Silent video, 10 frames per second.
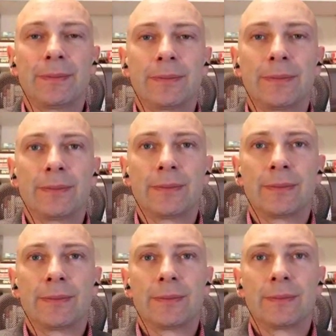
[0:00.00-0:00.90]

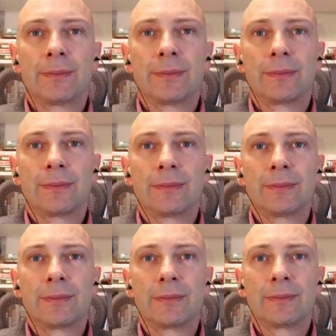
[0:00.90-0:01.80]

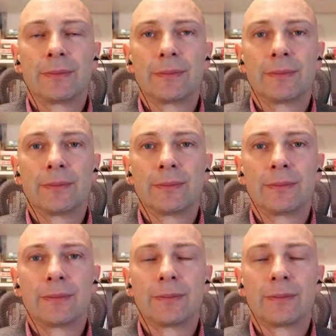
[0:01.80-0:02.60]
The person shown says nothing.